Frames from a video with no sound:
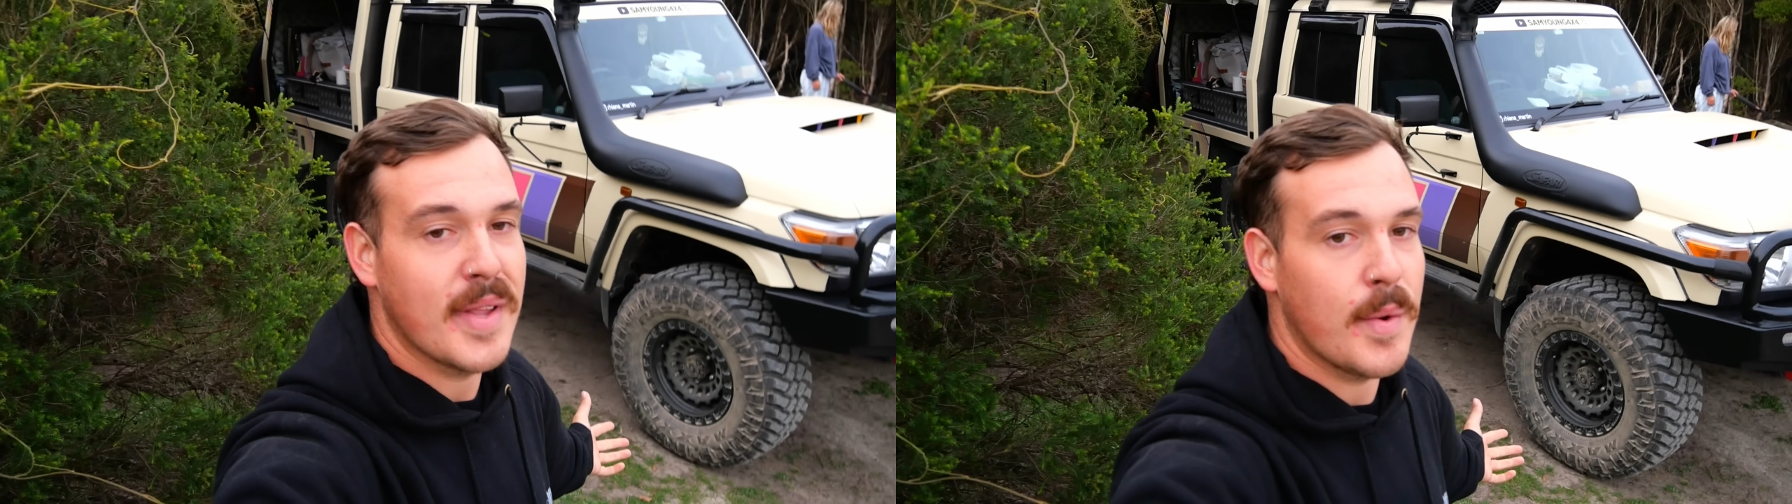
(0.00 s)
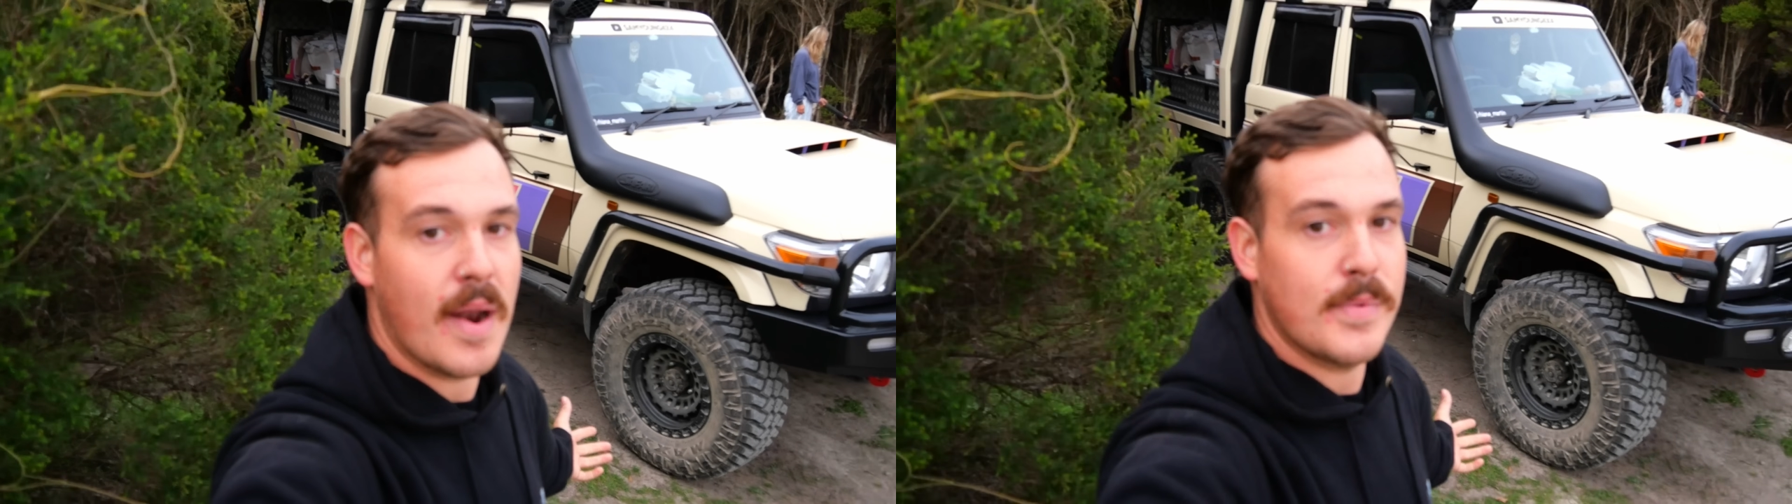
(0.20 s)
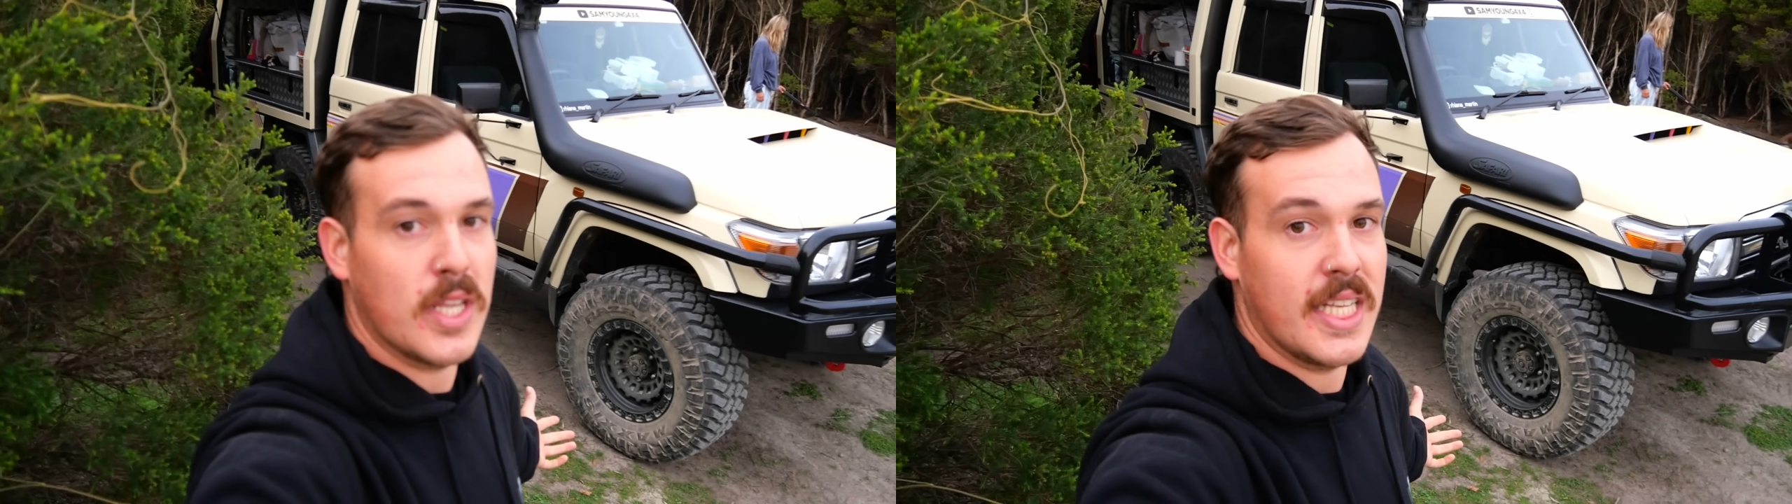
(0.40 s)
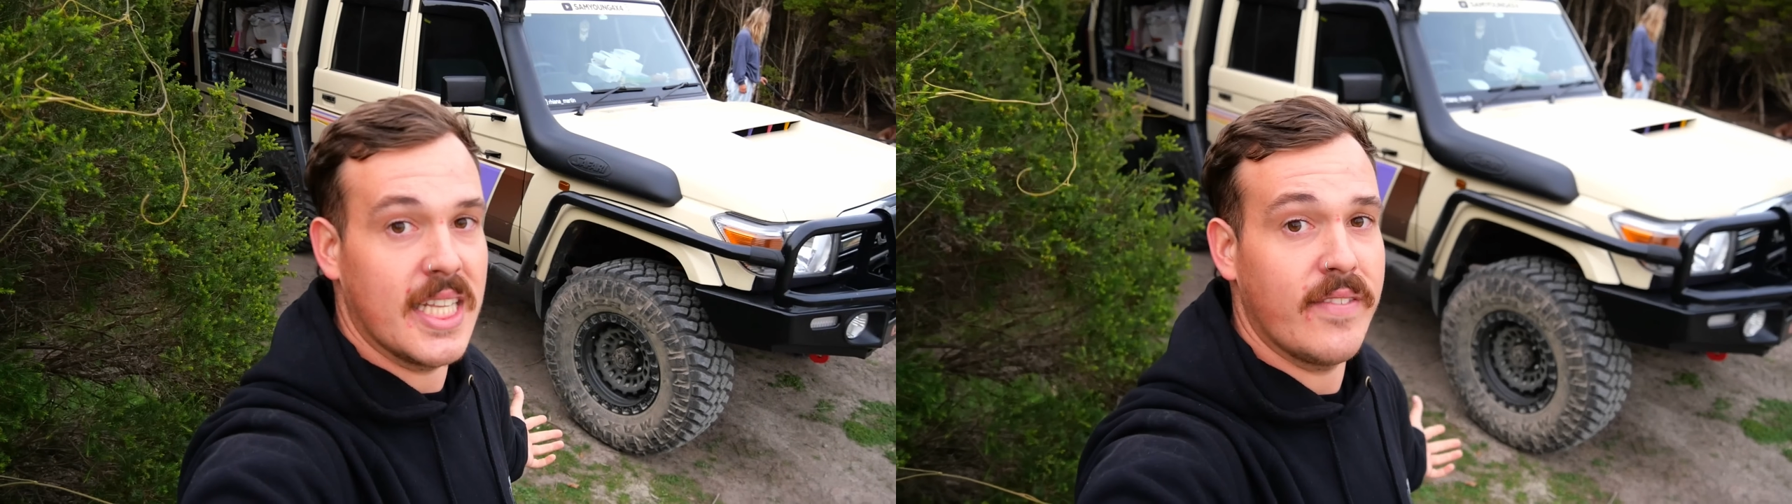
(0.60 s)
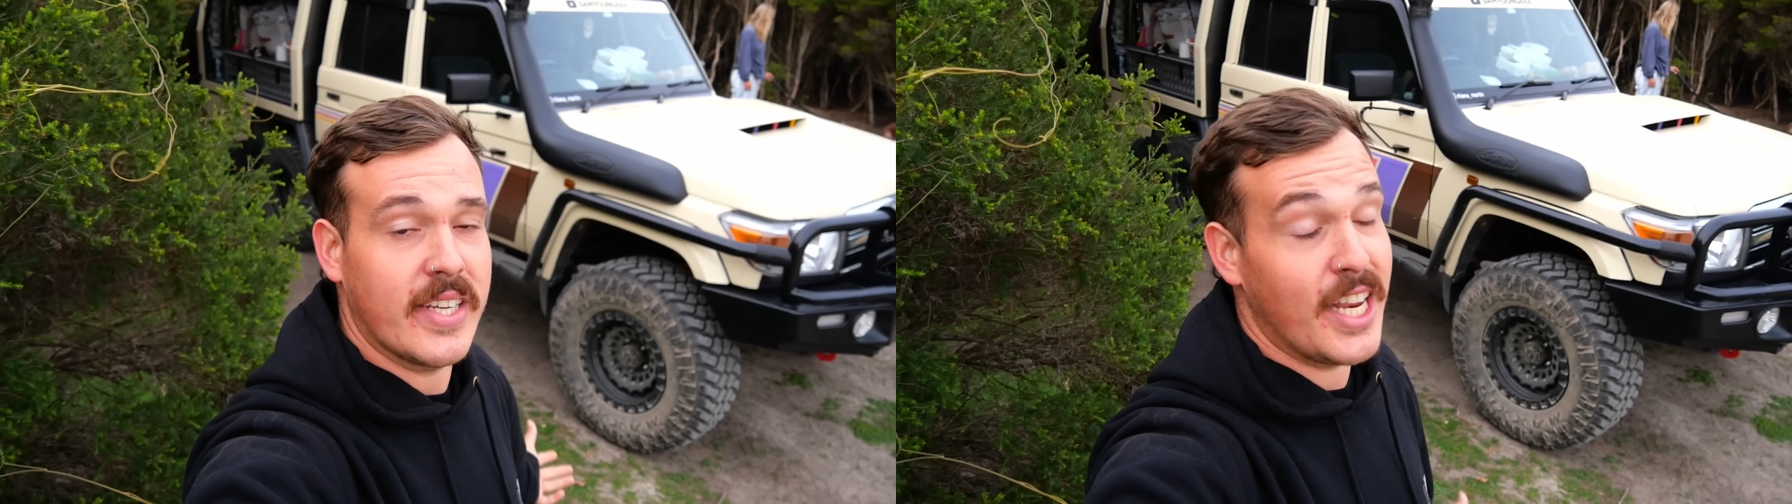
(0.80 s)
We're absolutely
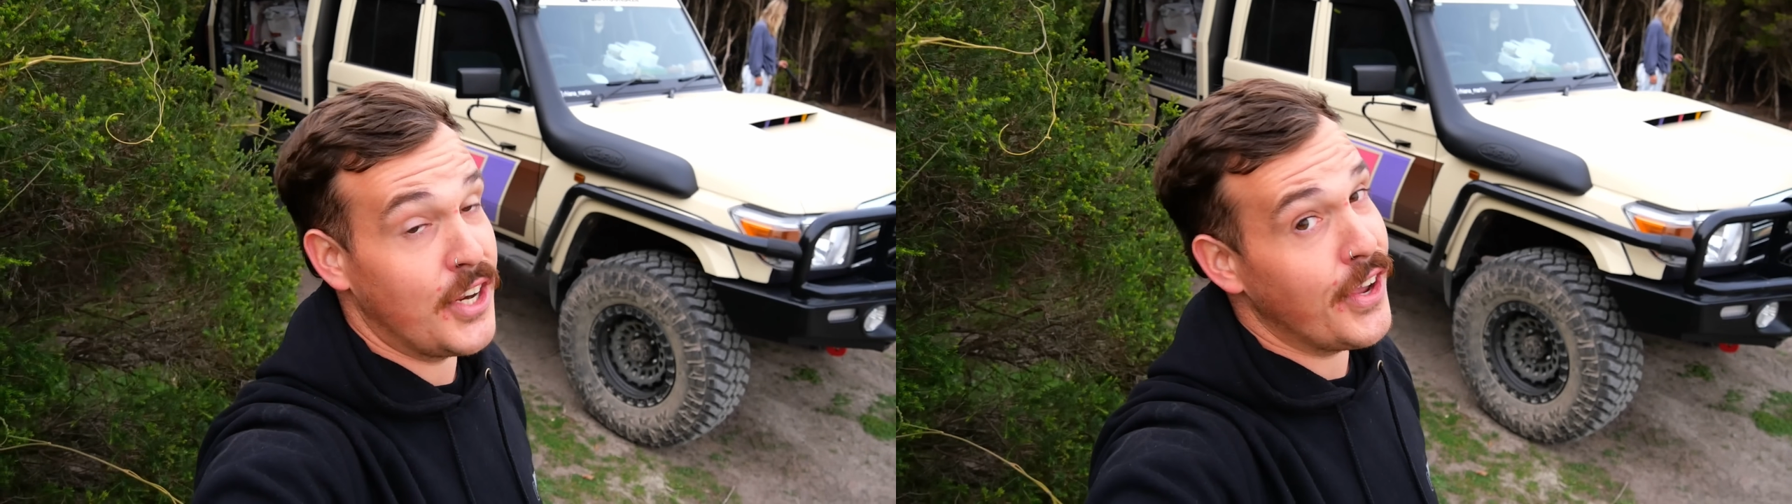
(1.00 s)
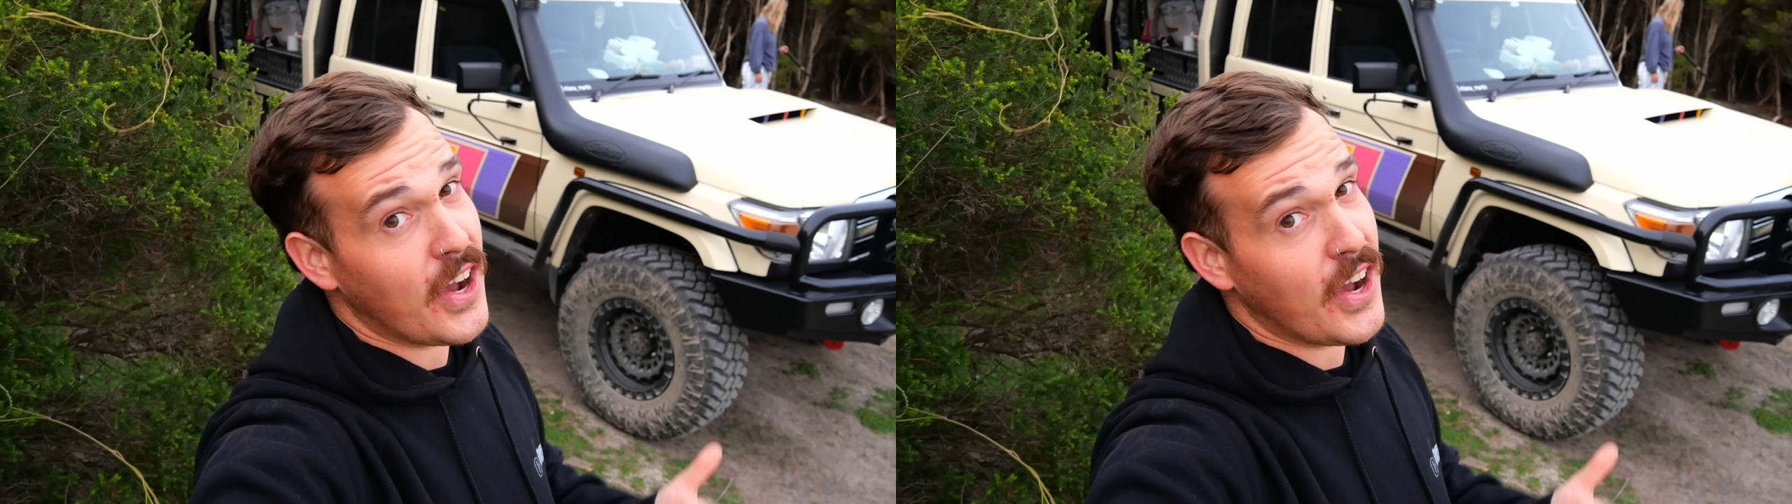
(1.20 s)
loving it. You